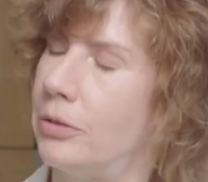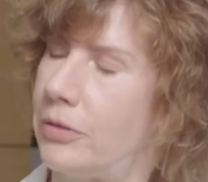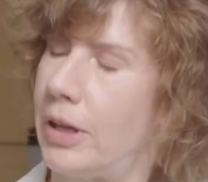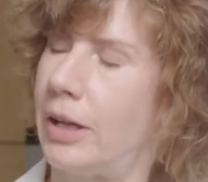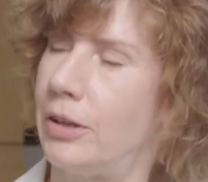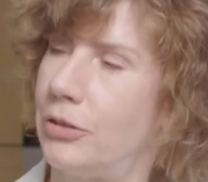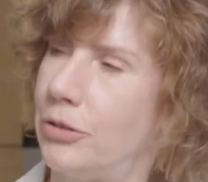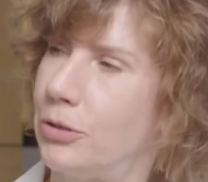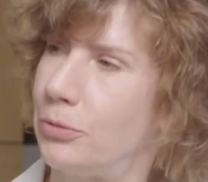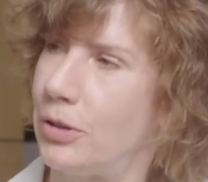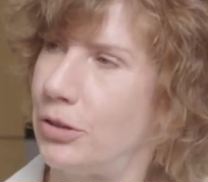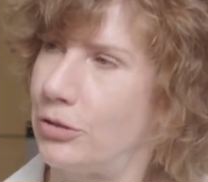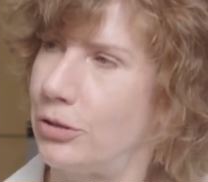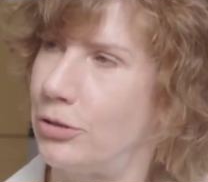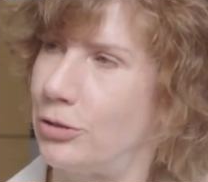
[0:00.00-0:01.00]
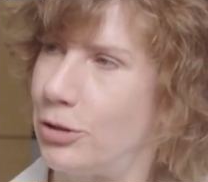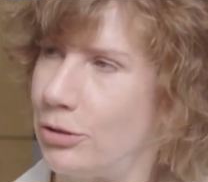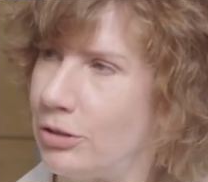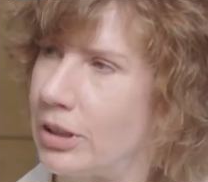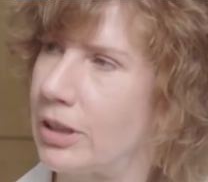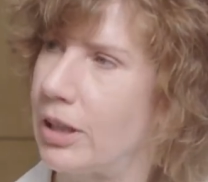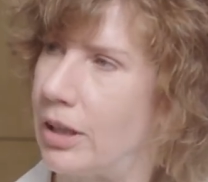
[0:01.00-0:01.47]
of that is the recent
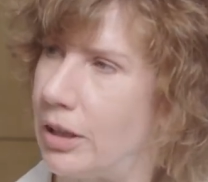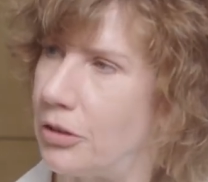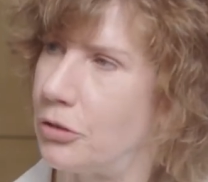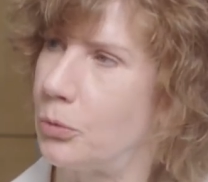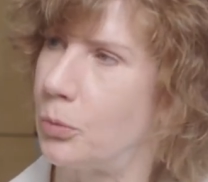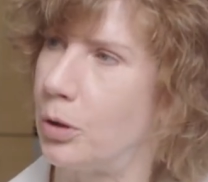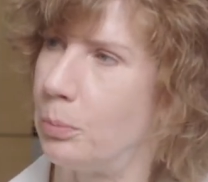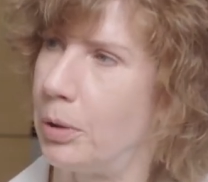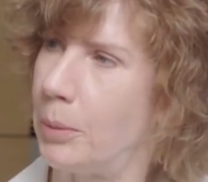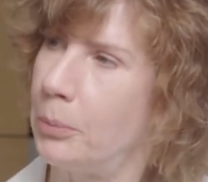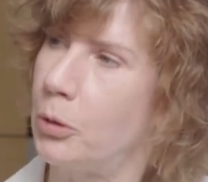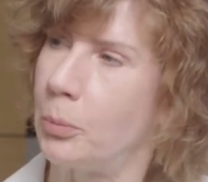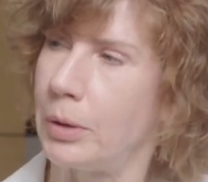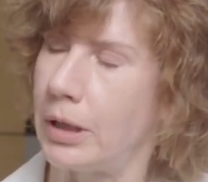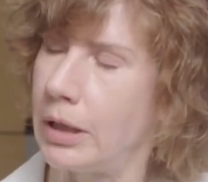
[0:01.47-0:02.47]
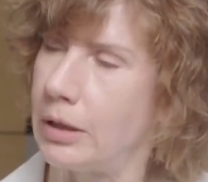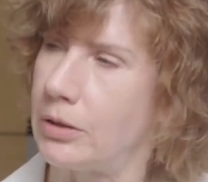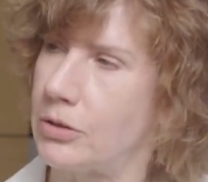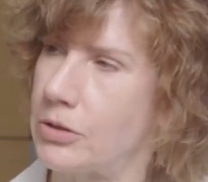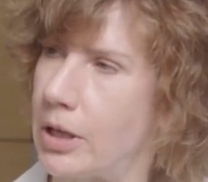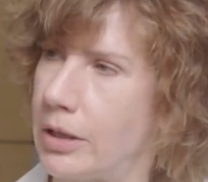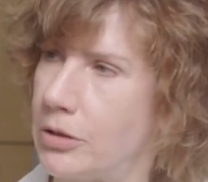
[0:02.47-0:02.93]
tuna case where Bumblebee
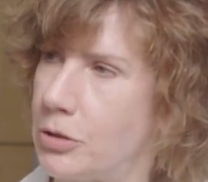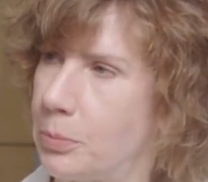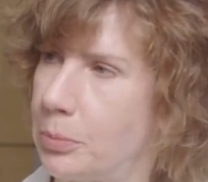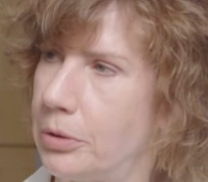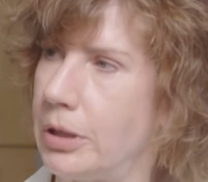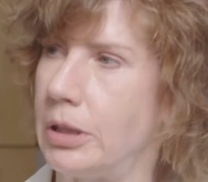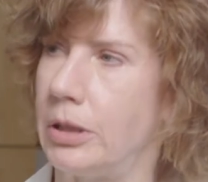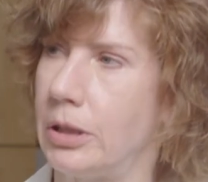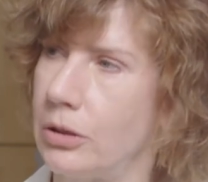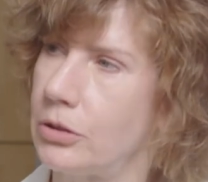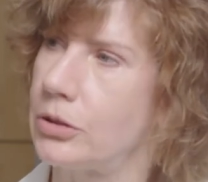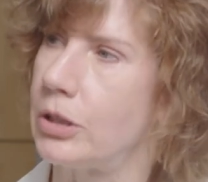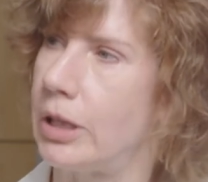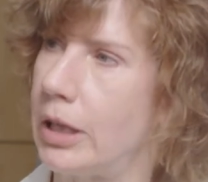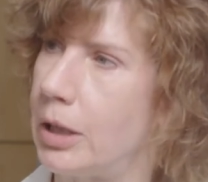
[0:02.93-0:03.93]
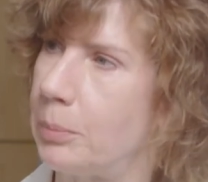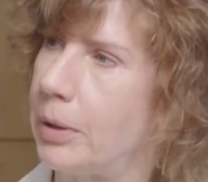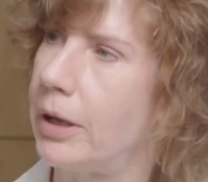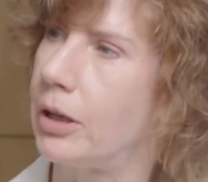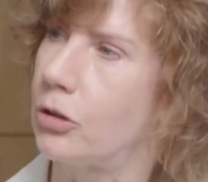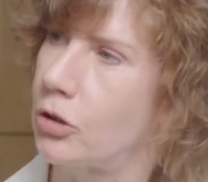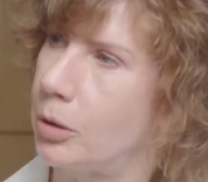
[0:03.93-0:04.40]
decided to plead guilty and
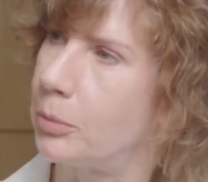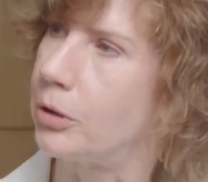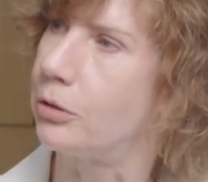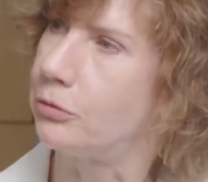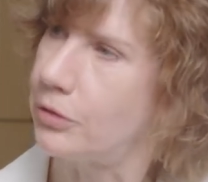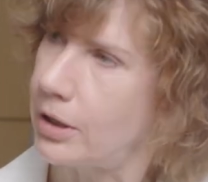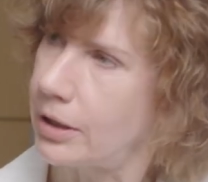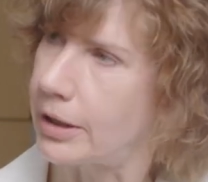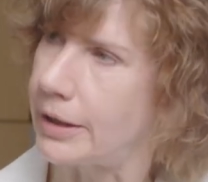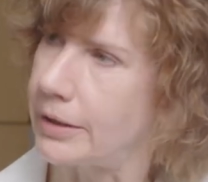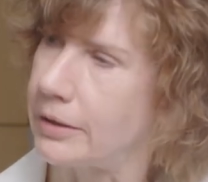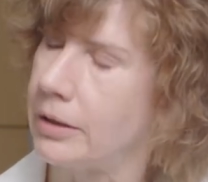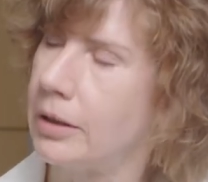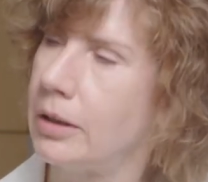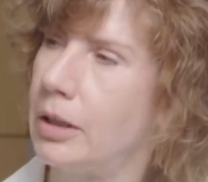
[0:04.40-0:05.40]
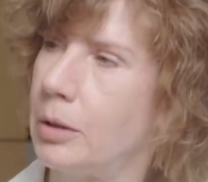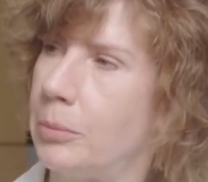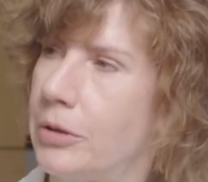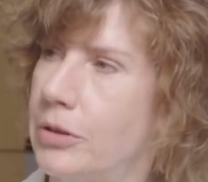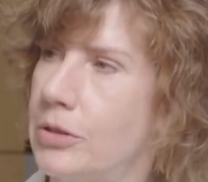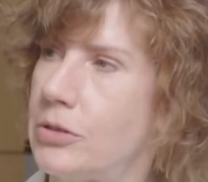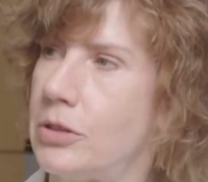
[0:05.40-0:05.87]
pay a criminal fine,
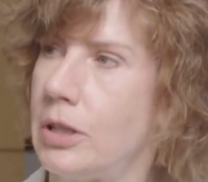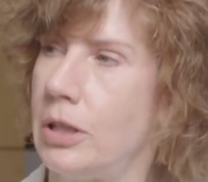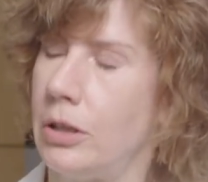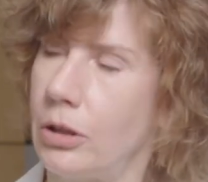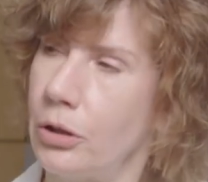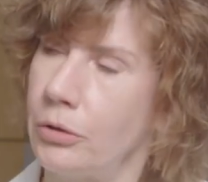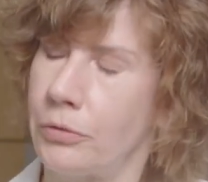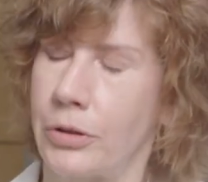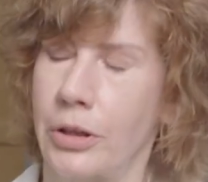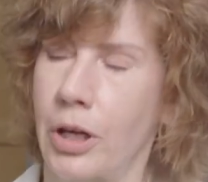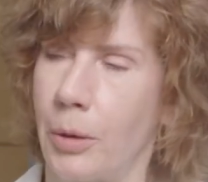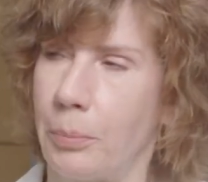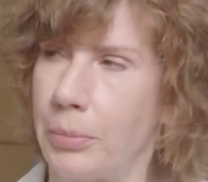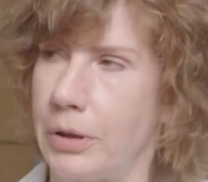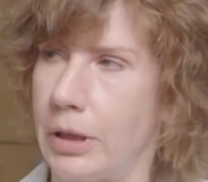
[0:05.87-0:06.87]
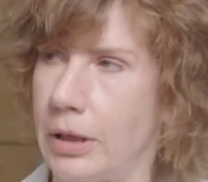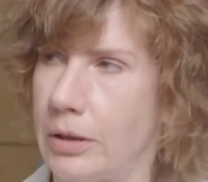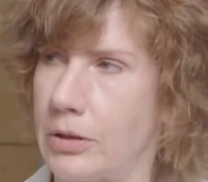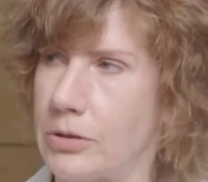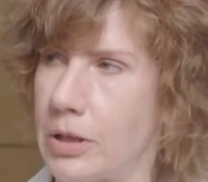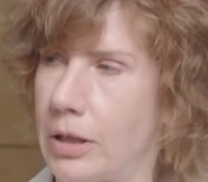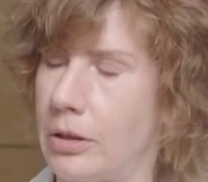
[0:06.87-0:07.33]
but the CEO of the company
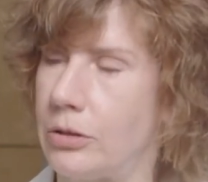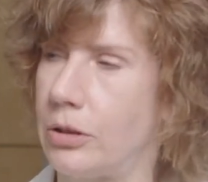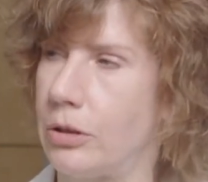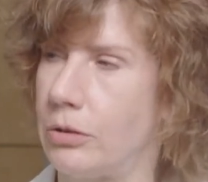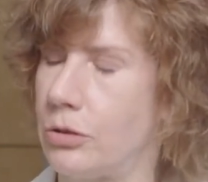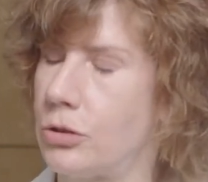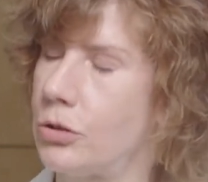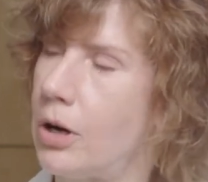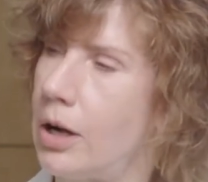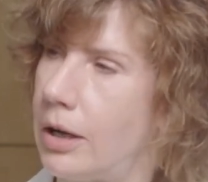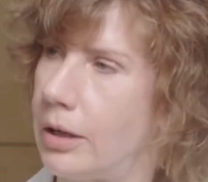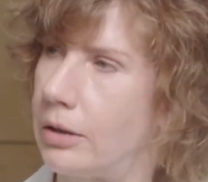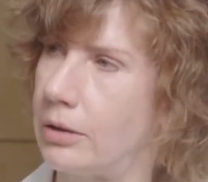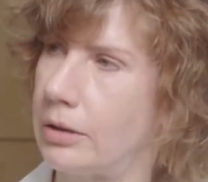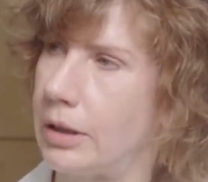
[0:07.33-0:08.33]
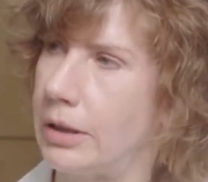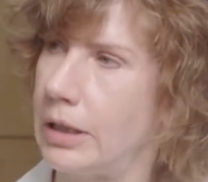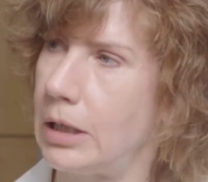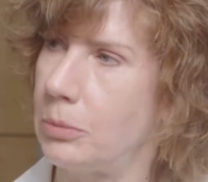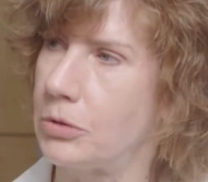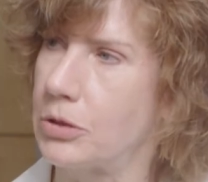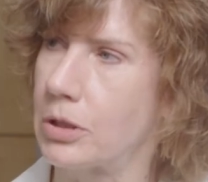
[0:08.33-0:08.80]
decided to go to trial, and
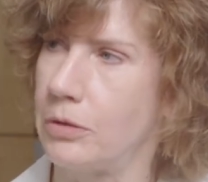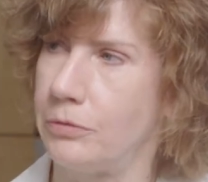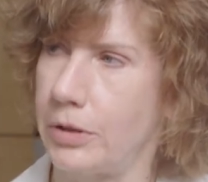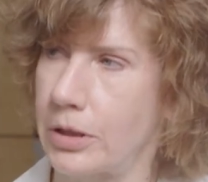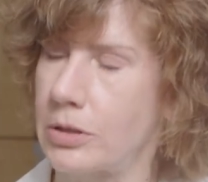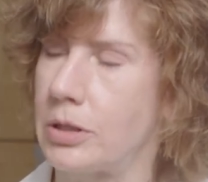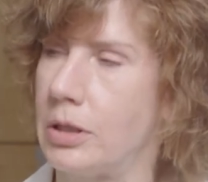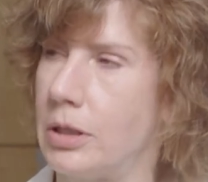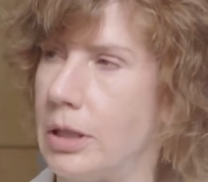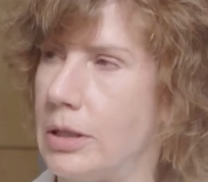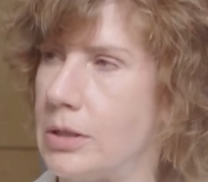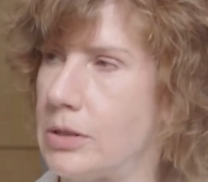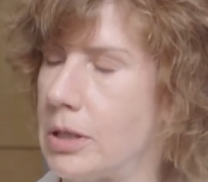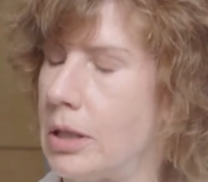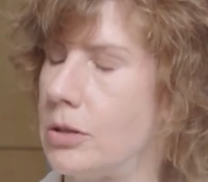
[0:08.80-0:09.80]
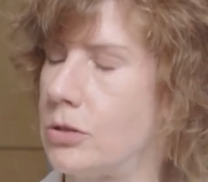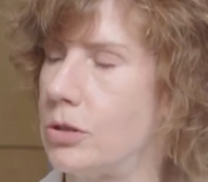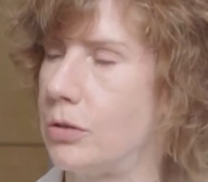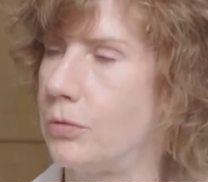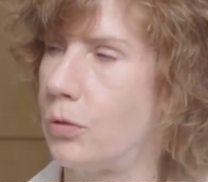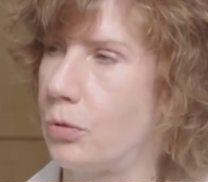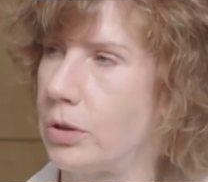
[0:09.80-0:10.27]
he was convicted and sentenced
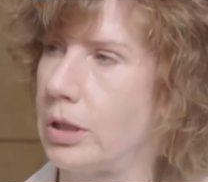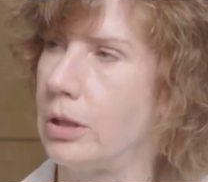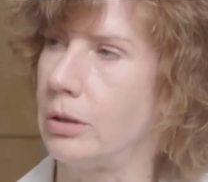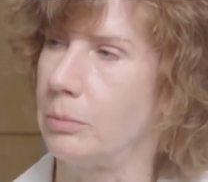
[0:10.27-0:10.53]
to 40